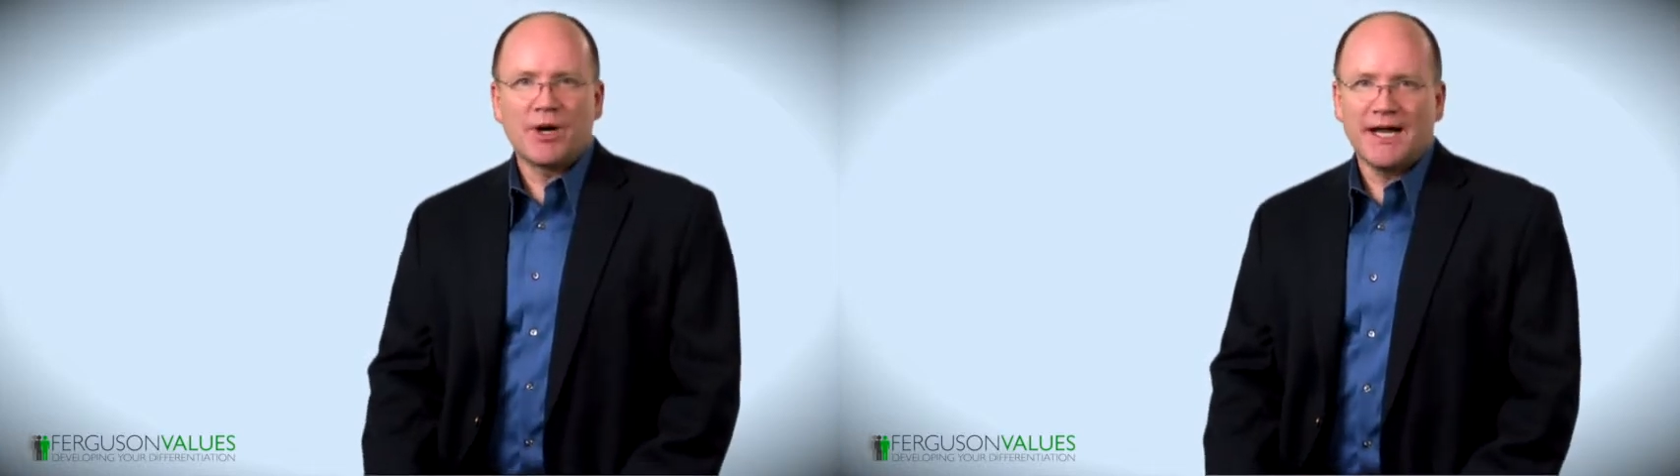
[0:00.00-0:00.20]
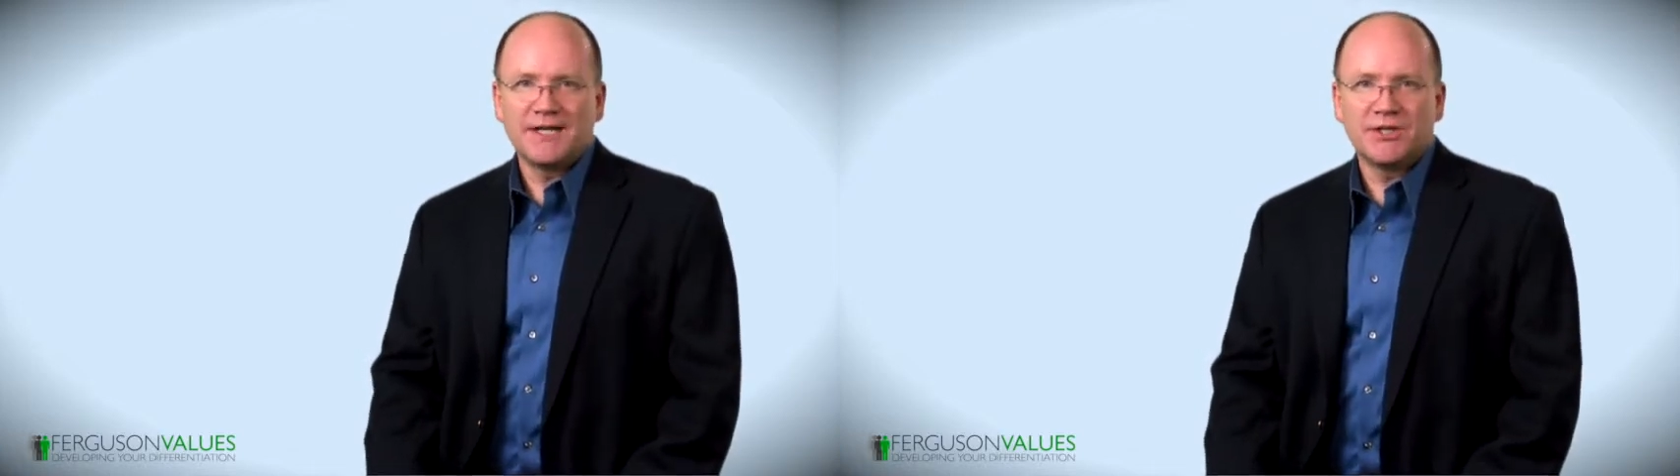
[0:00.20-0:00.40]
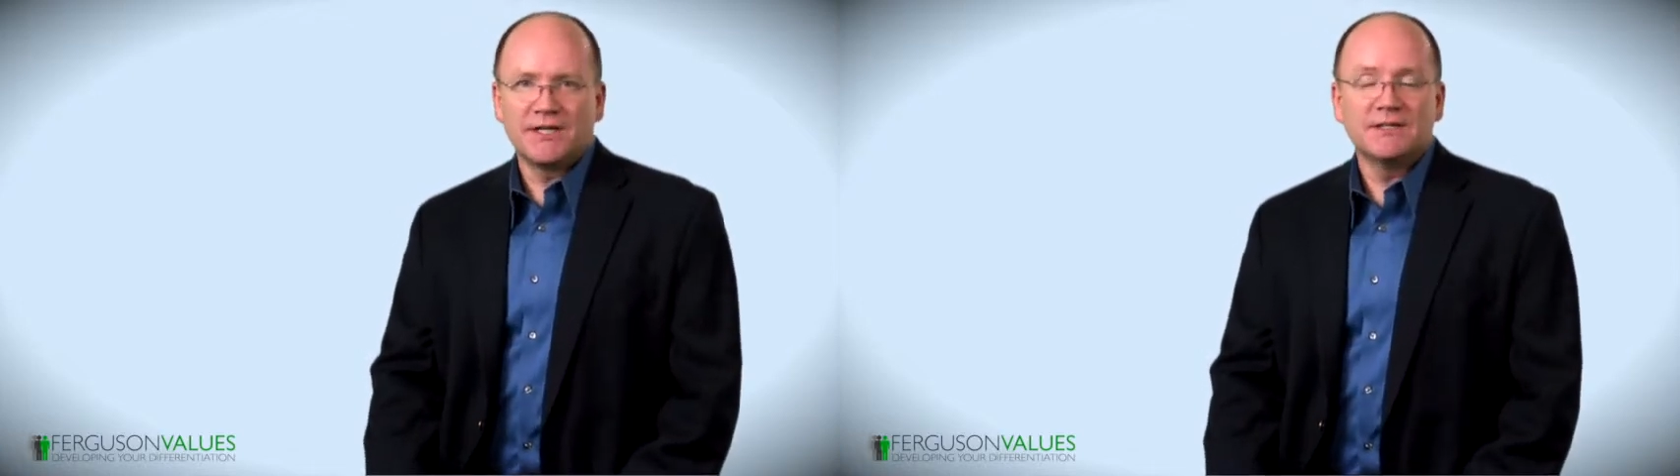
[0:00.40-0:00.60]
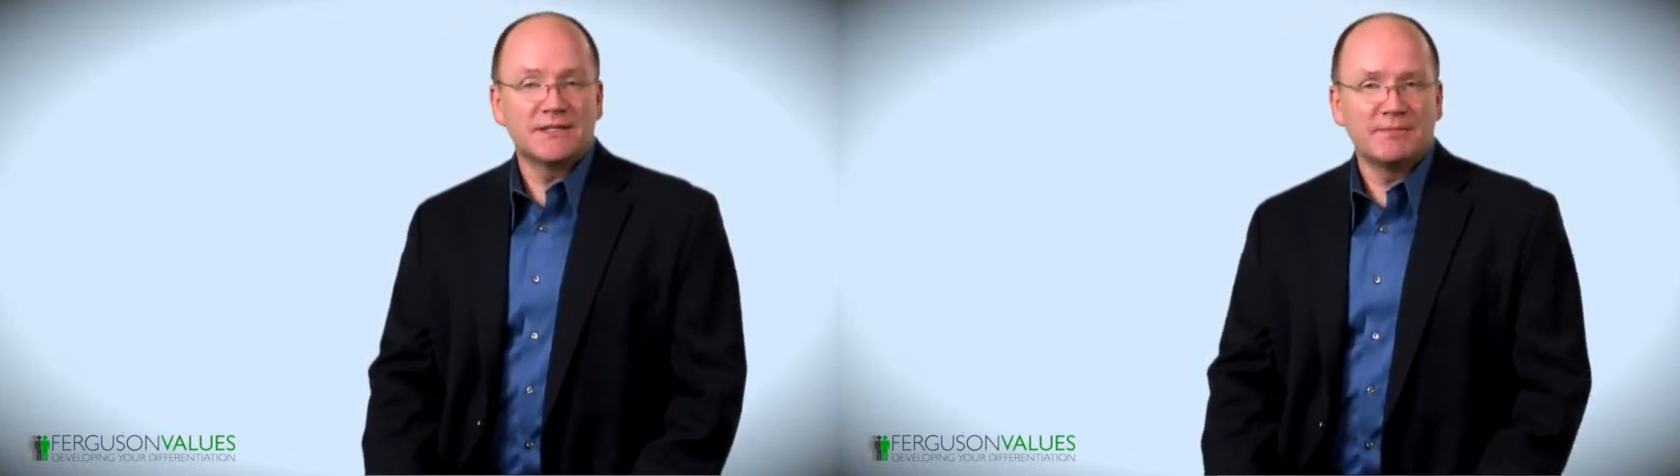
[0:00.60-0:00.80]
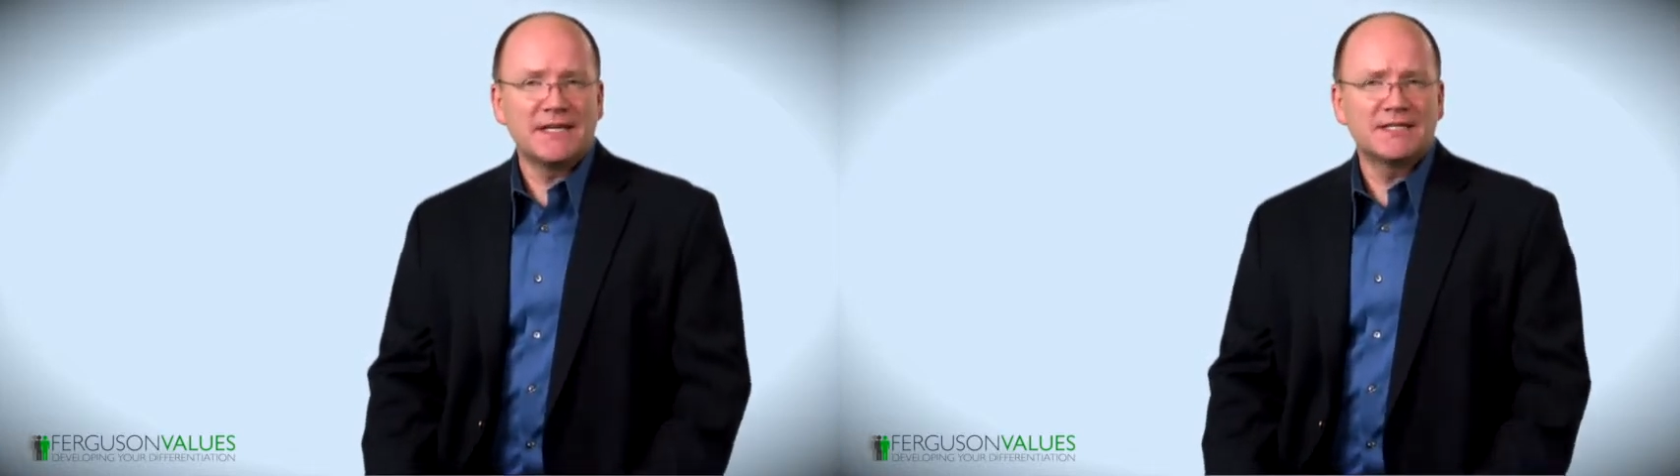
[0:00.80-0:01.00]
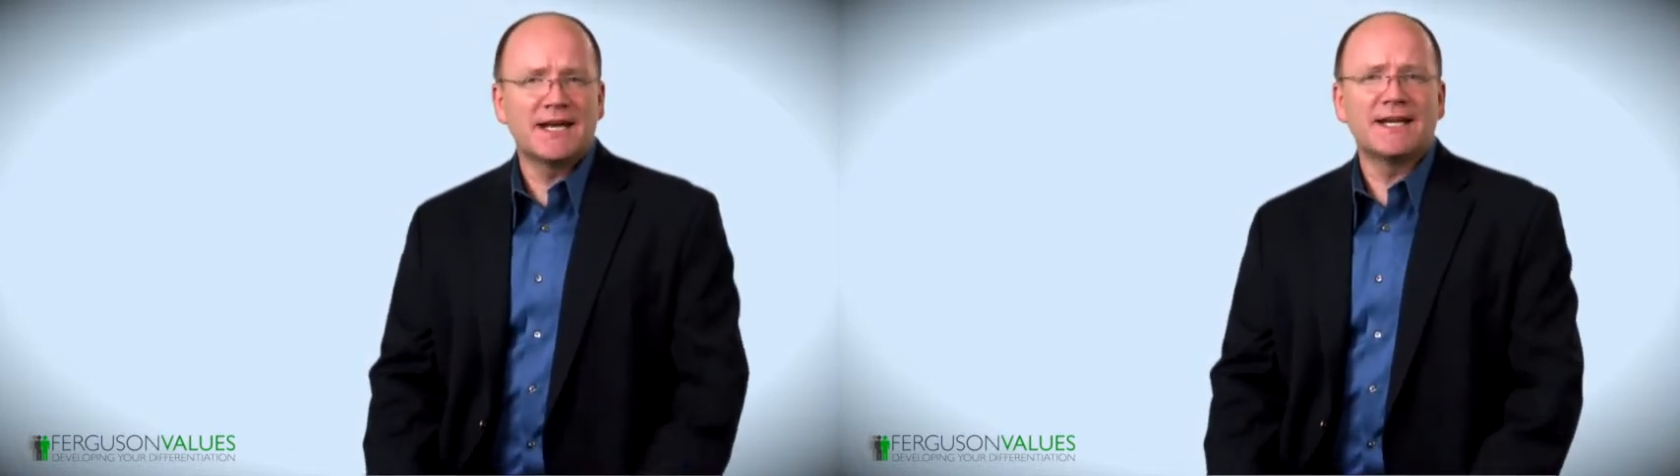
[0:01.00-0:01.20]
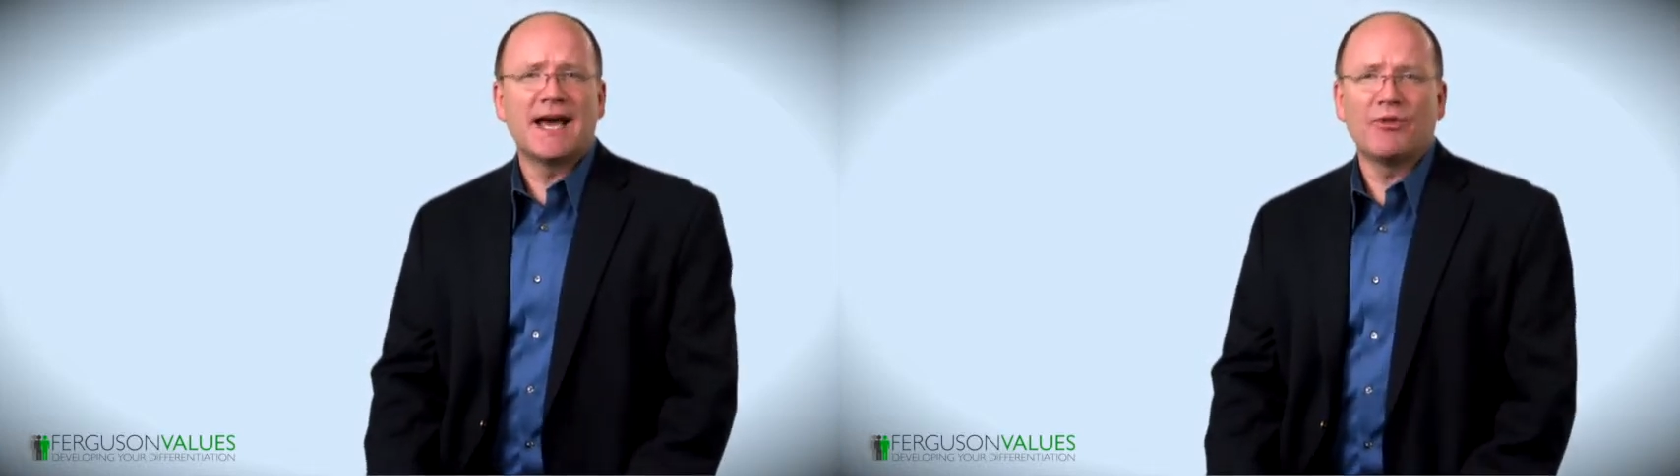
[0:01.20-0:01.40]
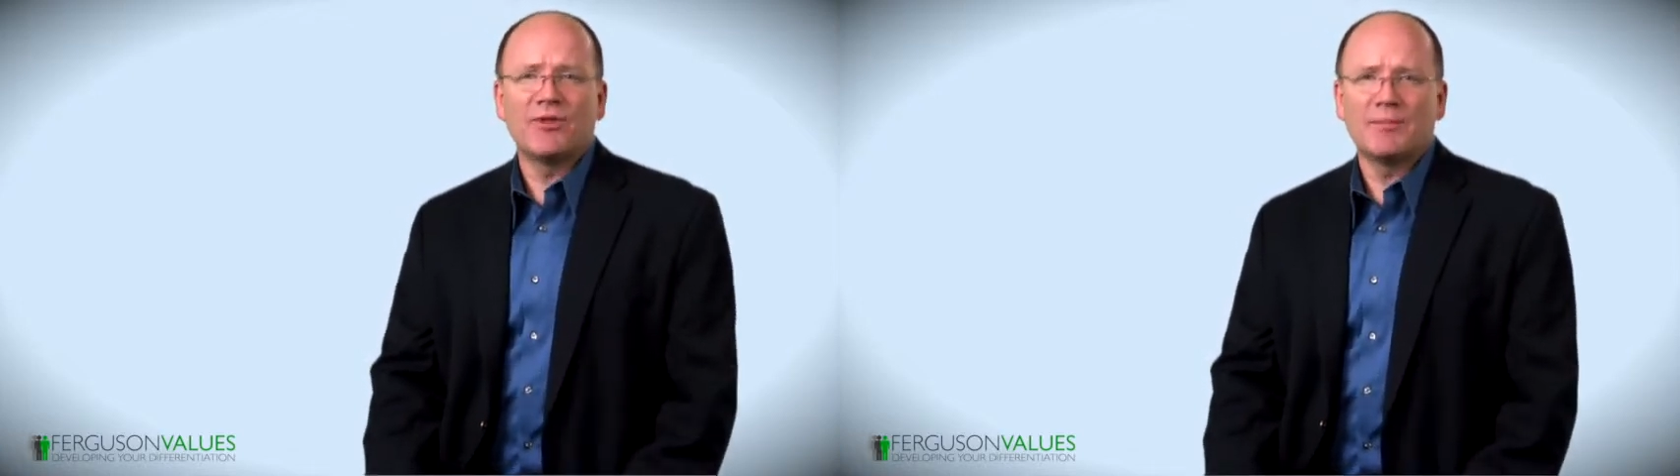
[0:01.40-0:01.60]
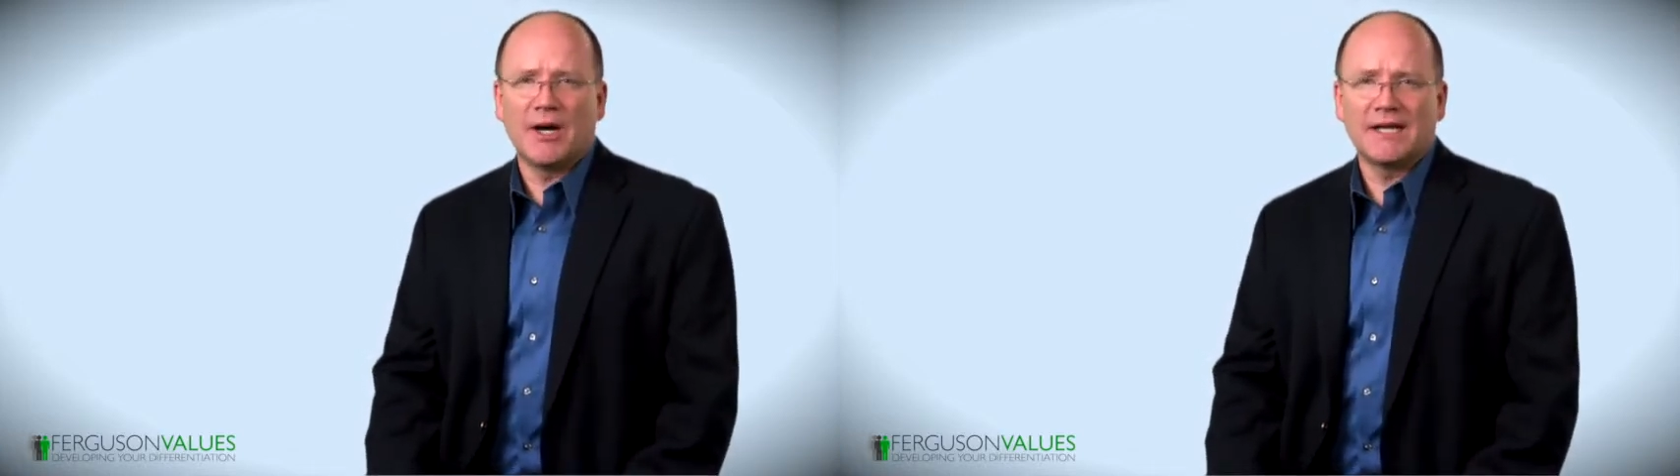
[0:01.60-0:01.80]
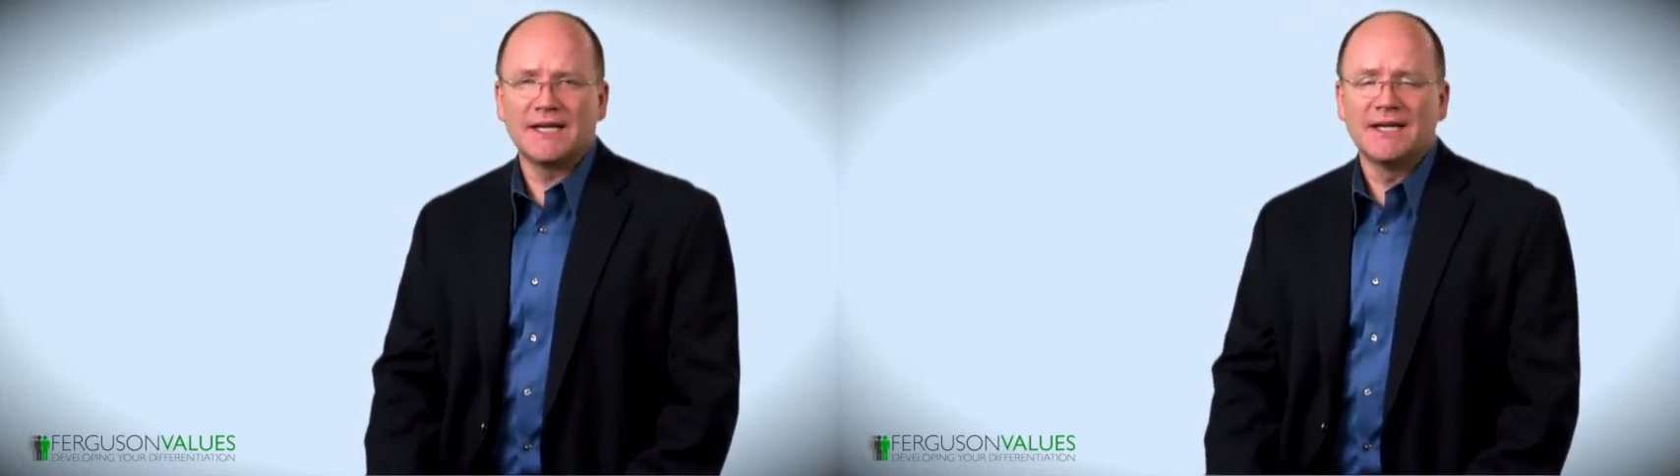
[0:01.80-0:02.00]
hygiene to maintain a healthy
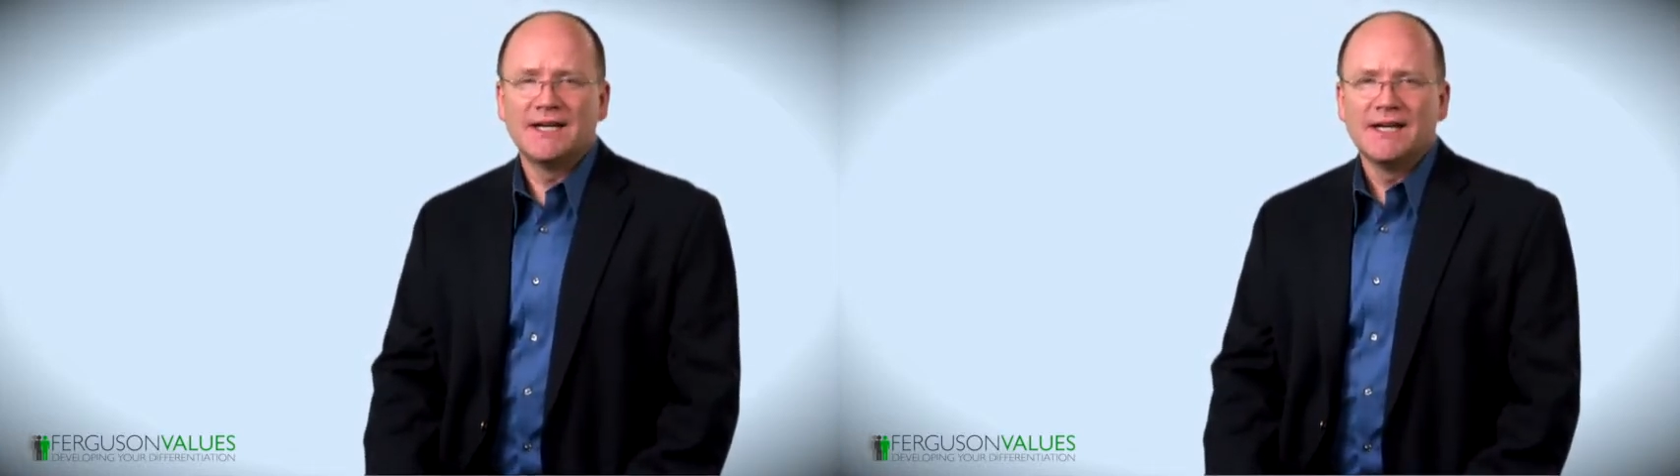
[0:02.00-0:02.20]
body,